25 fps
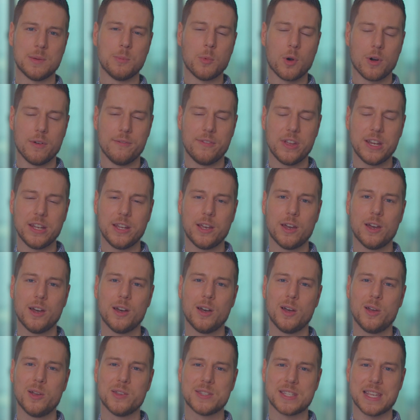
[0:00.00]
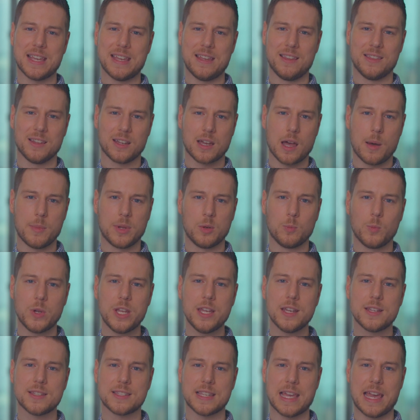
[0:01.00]
and more videos in the coming
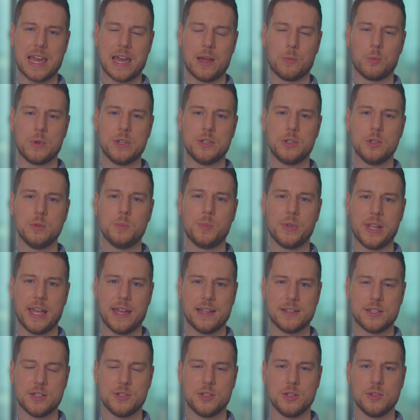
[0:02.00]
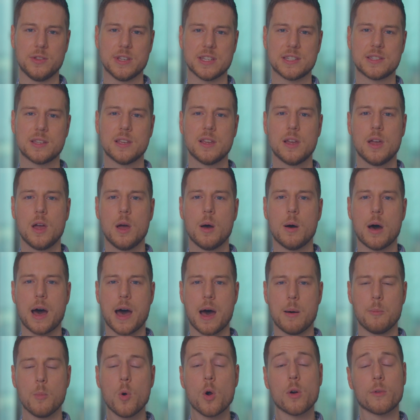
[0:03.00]
weeks, and we do plan to do this
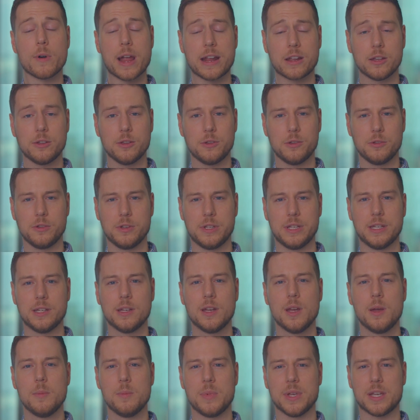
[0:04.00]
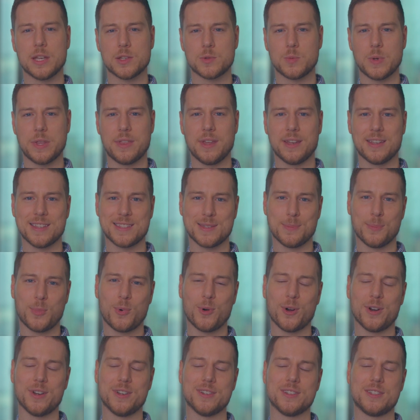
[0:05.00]
more regularly because we think it's
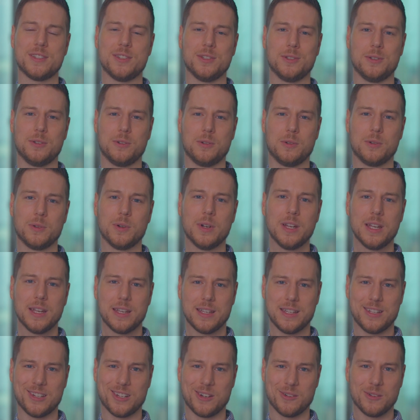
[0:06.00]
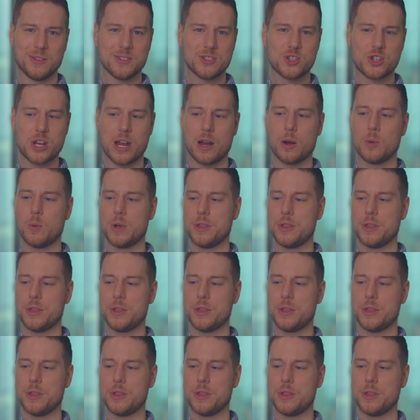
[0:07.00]
important to share